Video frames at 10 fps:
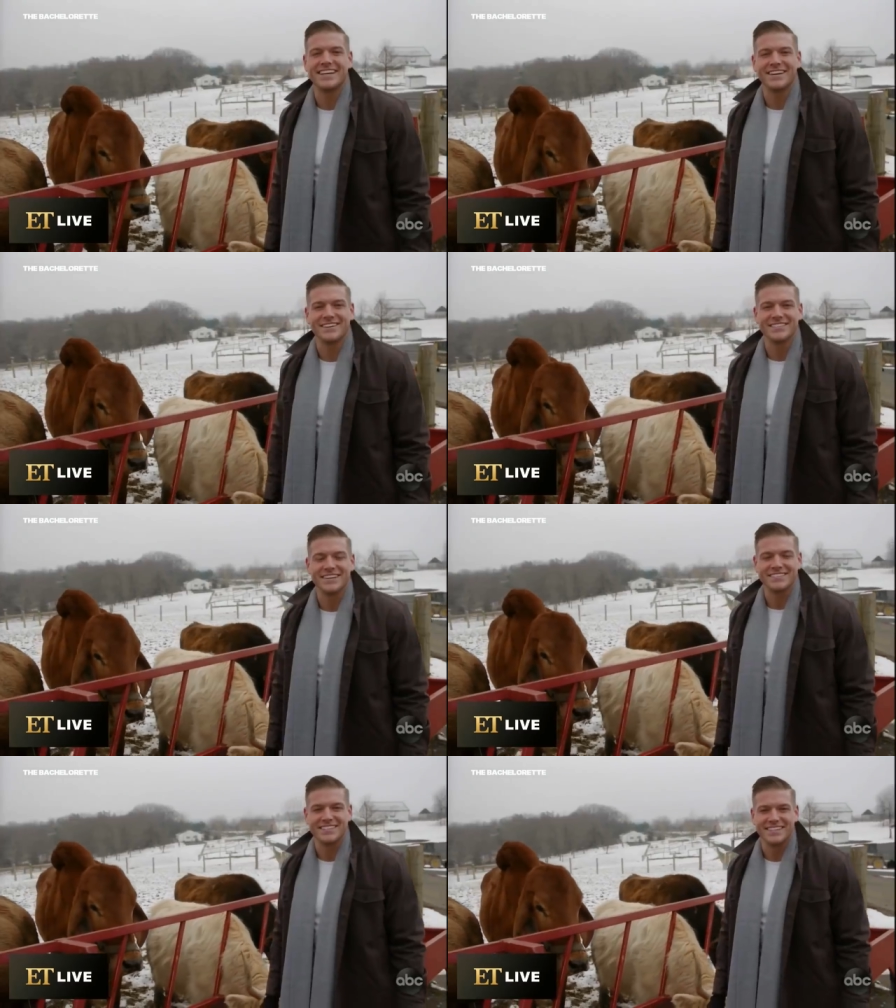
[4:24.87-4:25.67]
to match up to
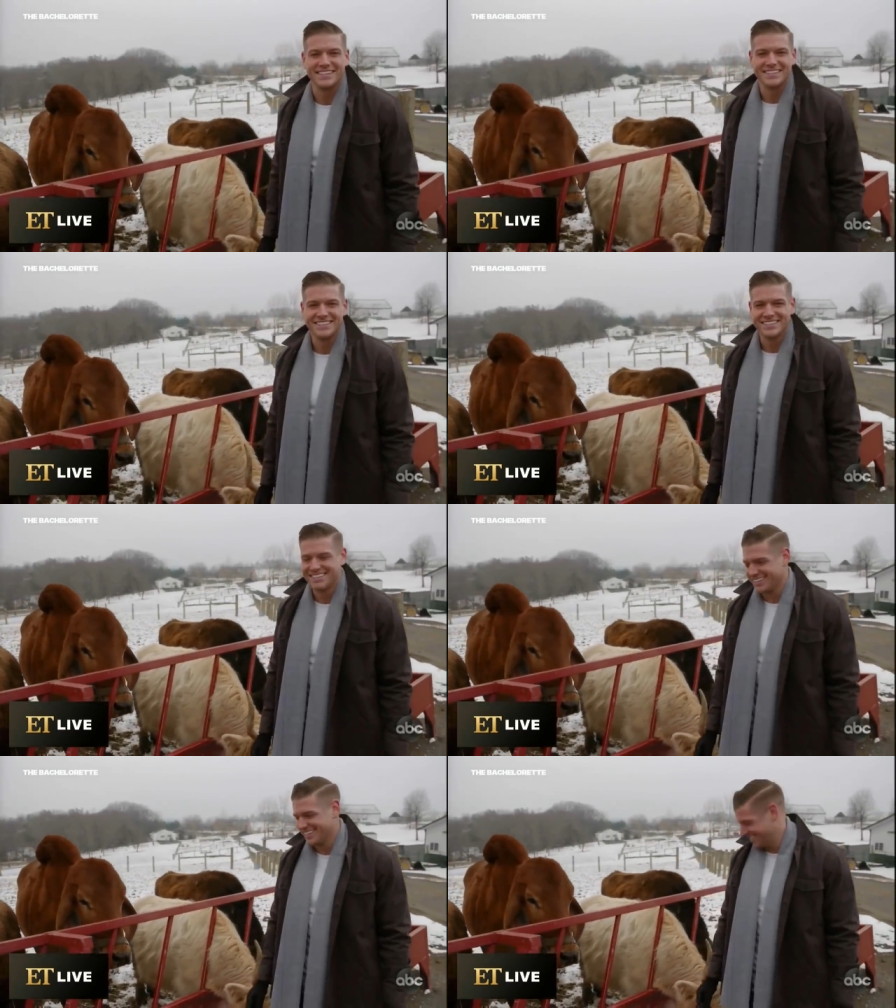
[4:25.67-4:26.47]
him. I mean,
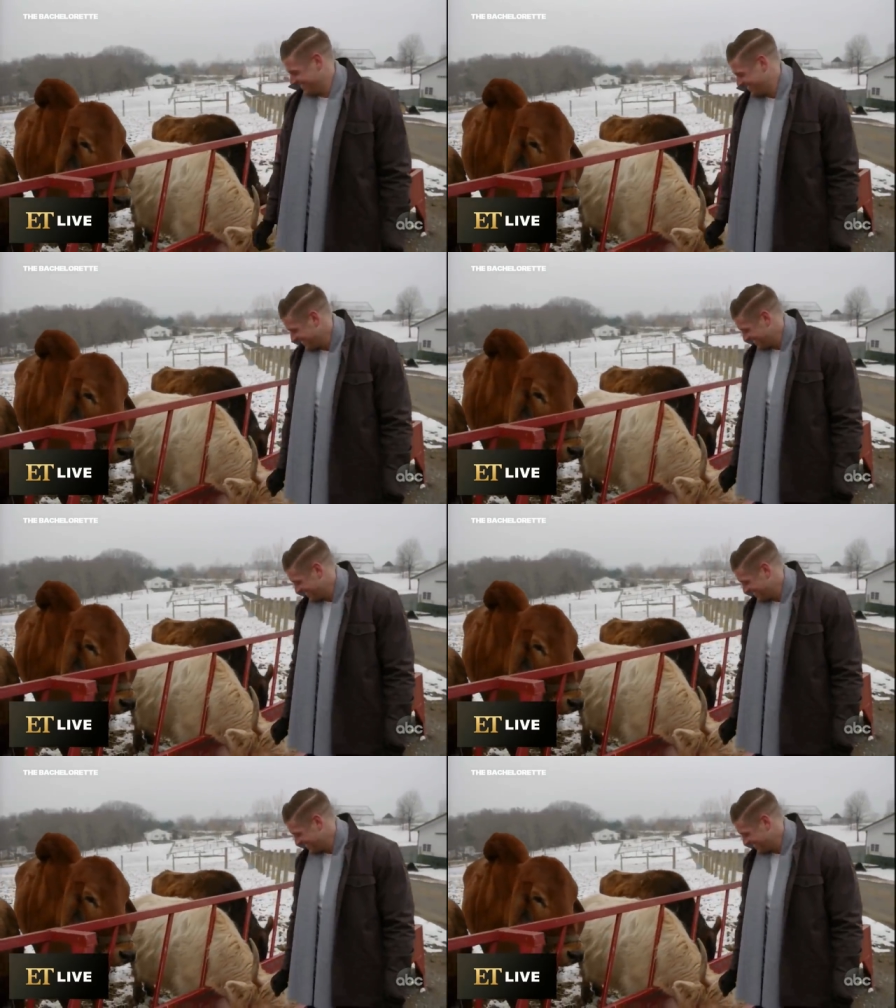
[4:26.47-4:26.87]
it's a huge